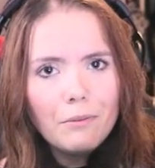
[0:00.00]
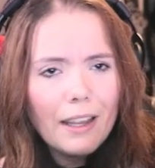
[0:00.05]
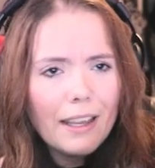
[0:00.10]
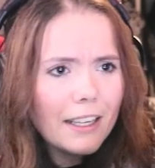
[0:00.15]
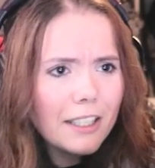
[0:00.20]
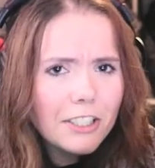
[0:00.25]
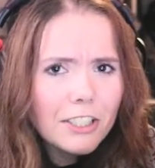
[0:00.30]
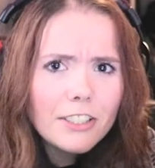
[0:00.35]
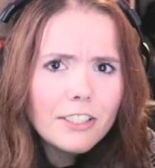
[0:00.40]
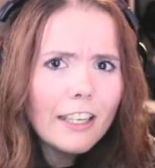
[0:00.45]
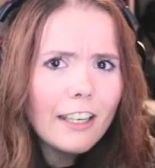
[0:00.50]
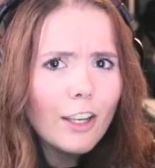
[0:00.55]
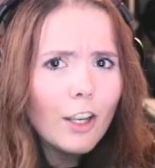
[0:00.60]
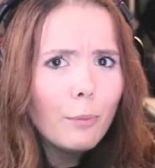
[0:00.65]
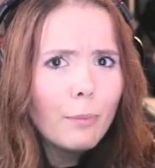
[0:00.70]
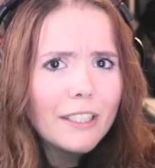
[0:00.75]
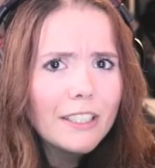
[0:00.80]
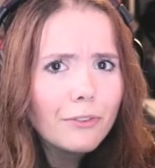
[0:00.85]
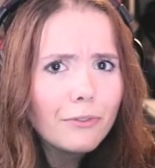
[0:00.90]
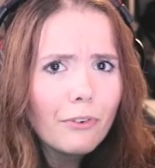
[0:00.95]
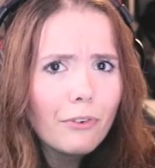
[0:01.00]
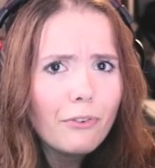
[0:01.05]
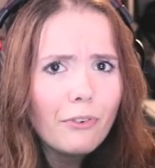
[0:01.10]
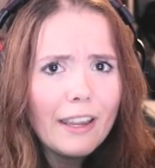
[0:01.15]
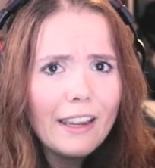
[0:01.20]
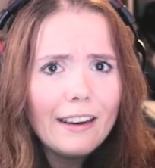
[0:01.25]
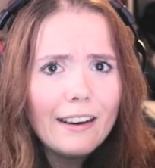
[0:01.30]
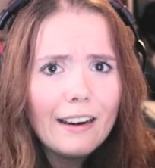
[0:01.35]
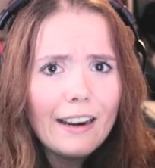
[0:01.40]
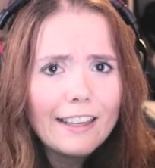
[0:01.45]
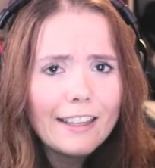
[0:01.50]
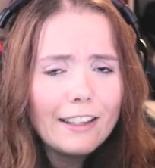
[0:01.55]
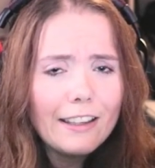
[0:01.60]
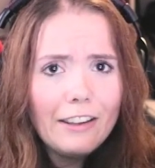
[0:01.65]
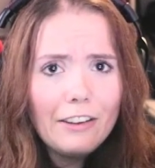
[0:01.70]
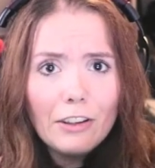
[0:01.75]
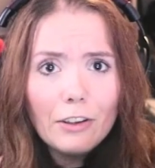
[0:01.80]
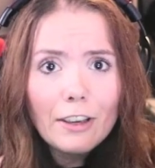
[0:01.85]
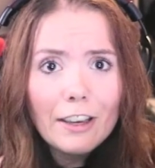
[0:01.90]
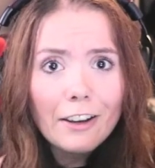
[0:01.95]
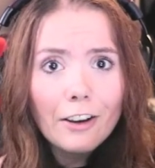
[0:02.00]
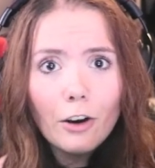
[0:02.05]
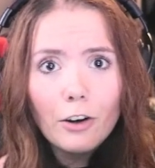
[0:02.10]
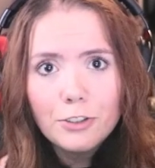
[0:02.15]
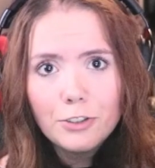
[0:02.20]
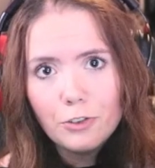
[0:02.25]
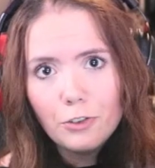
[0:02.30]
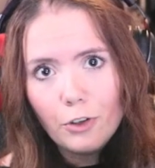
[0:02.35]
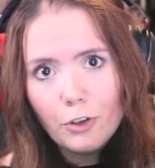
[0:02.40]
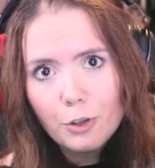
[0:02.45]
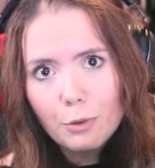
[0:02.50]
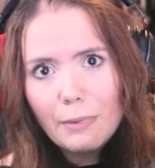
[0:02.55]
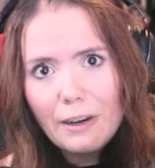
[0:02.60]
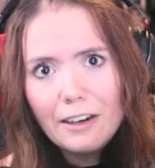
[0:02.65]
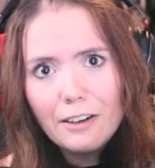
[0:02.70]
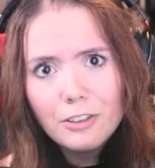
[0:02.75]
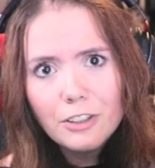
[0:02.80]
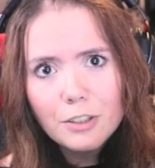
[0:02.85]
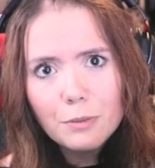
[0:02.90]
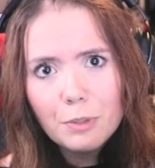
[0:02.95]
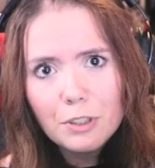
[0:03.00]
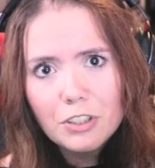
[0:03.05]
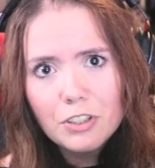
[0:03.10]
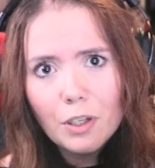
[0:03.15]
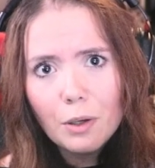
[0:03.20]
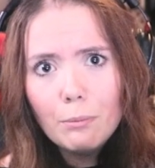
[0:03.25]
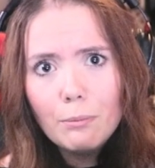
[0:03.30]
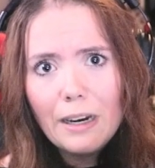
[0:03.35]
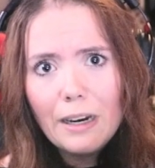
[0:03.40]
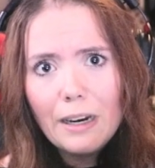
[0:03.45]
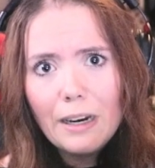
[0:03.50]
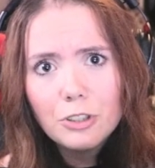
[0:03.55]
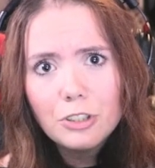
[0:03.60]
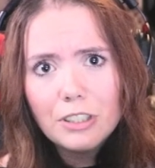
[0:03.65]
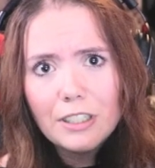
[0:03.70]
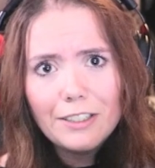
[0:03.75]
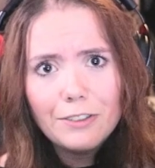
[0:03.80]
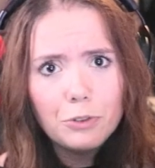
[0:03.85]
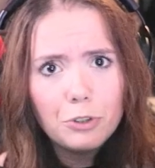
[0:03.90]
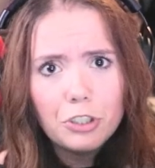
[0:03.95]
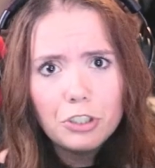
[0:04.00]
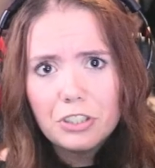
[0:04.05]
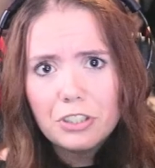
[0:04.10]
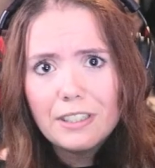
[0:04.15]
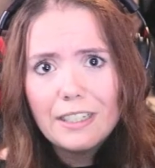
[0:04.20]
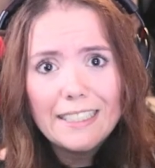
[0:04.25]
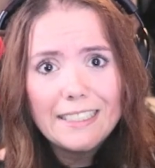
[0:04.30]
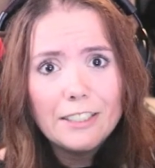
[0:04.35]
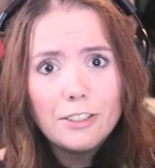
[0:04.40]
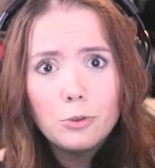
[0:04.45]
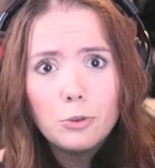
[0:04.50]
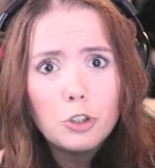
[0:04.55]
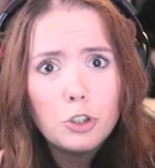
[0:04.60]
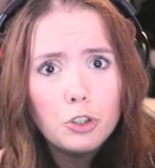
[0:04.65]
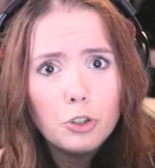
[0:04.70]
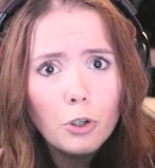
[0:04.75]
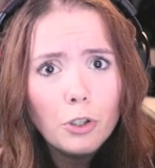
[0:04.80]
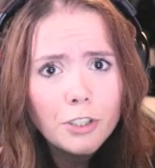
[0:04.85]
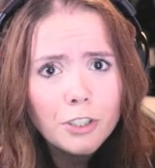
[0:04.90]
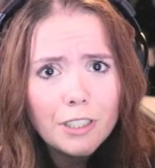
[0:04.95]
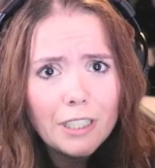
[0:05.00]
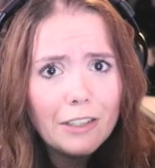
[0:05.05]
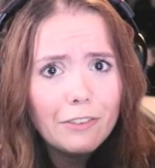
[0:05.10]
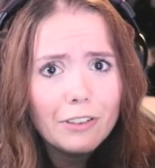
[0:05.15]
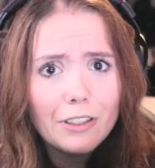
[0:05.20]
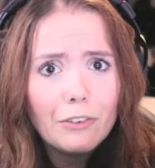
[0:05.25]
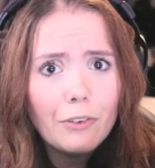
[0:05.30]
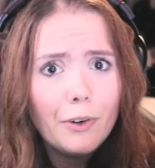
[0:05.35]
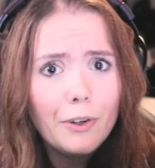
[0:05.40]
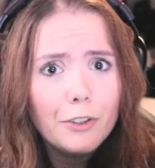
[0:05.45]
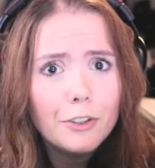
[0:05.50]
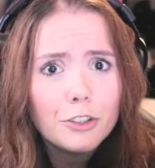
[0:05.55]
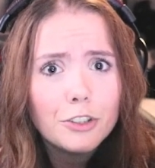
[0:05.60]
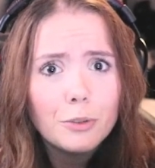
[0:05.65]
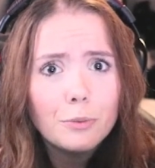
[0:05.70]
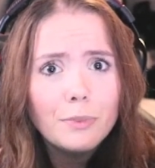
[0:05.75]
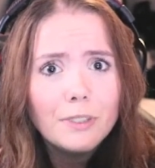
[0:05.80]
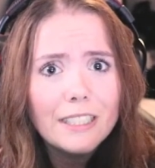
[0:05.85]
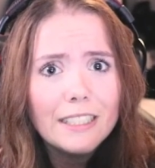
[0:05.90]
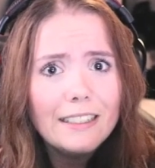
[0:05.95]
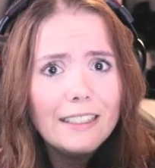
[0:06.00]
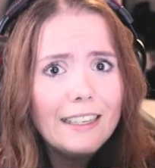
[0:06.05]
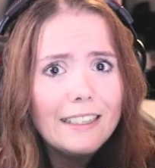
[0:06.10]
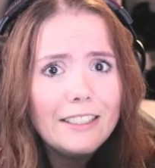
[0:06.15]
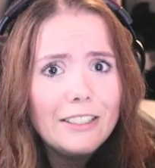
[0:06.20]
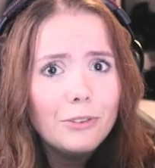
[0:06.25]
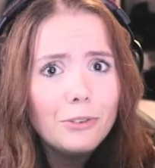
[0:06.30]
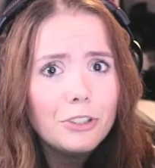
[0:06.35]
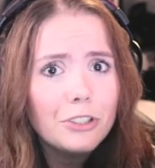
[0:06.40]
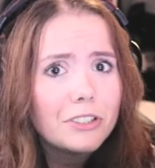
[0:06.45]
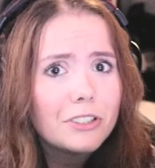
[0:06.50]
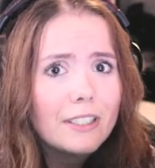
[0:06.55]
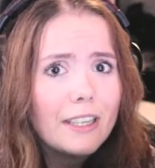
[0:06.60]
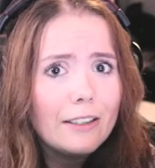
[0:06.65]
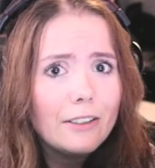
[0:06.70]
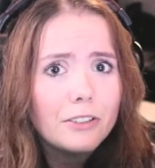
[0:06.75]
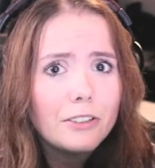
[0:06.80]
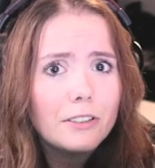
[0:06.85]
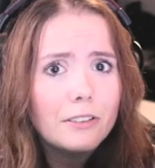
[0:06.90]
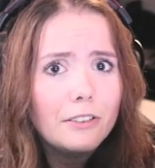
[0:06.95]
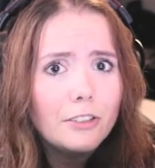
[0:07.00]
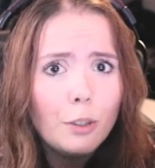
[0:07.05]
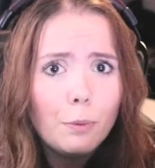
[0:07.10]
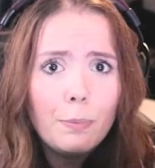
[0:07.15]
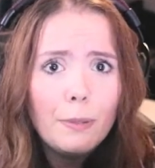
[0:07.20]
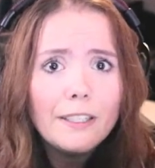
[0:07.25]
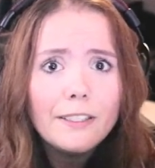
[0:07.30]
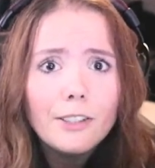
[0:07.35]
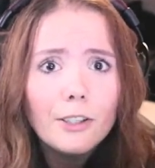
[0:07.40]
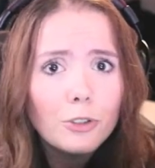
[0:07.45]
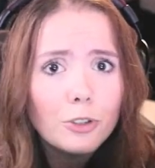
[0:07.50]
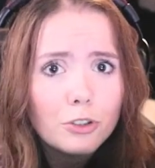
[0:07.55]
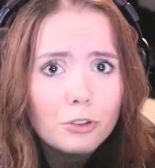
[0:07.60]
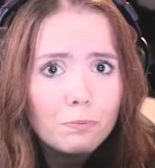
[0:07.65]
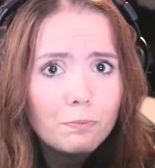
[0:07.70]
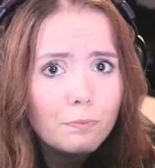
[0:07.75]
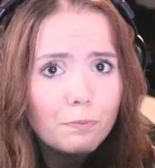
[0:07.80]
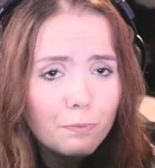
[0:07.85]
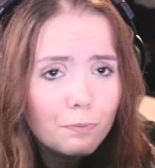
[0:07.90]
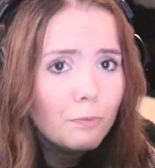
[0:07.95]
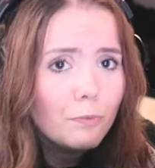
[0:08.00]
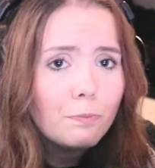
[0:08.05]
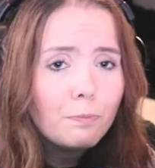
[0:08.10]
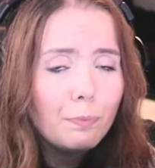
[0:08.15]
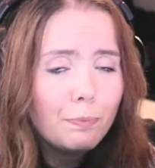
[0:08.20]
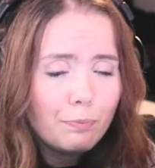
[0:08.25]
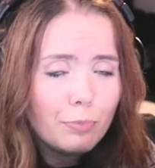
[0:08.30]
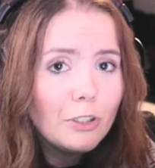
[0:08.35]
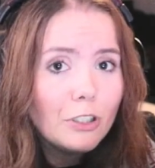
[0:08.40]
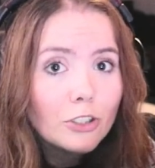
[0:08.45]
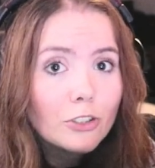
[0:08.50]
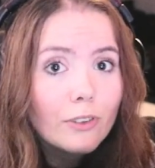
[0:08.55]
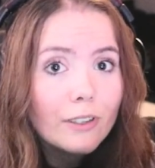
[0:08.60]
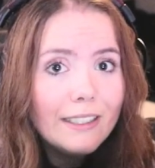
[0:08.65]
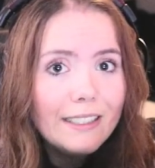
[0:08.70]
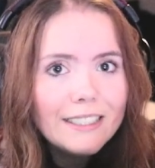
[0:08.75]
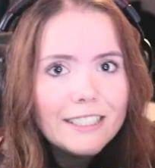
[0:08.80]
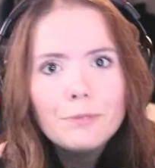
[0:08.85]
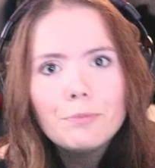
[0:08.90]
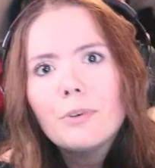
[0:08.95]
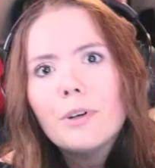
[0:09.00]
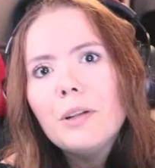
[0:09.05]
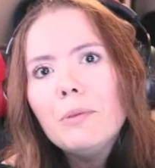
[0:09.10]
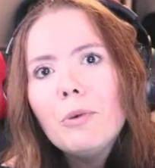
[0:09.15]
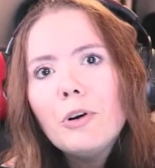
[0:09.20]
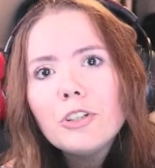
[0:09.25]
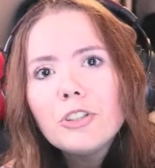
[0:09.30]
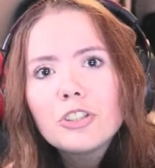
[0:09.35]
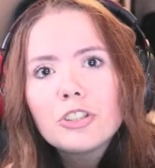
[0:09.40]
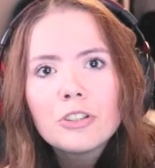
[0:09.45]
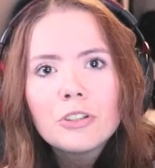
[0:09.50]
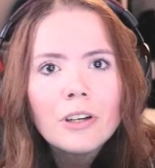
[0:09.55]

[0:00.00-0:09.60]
Like, it's just a little bit of a thing. Like, you can go to another mount, but some mounts, it will just get into the shot, even if you're zoomed in, and you just cannot submit those print screens, pretty much.